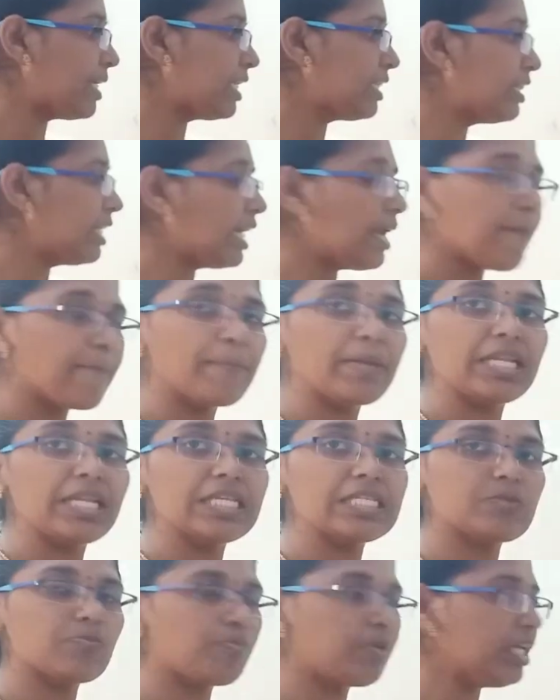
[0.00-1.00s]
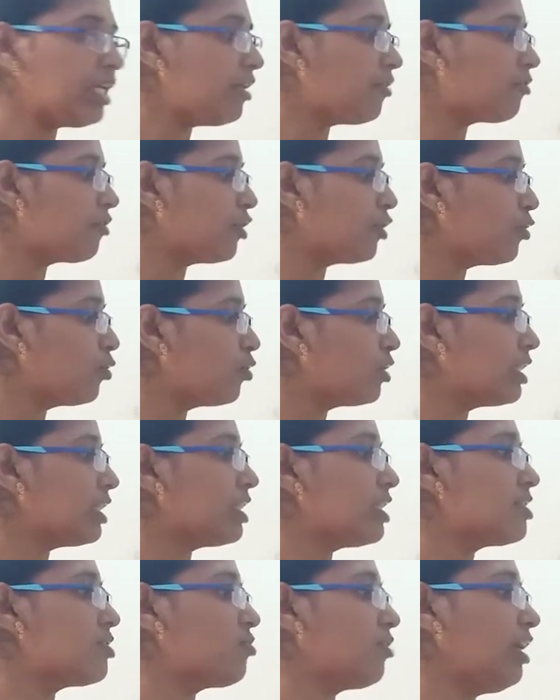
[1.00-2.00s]
big, the number is big, if you do in
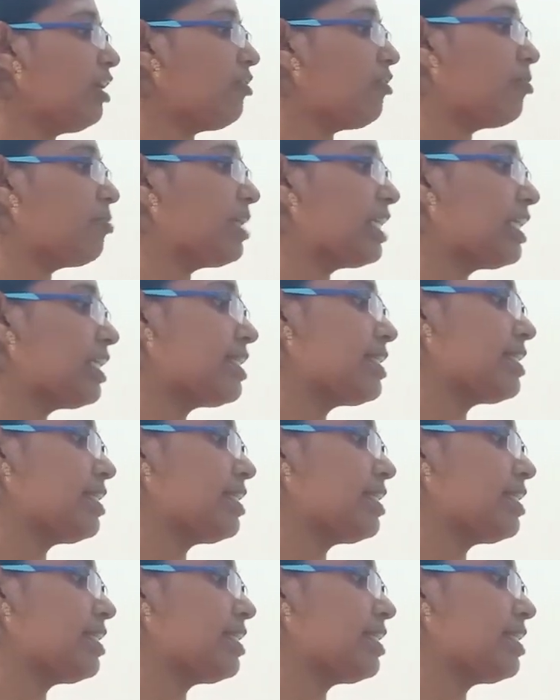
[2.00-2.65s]
this way, it will be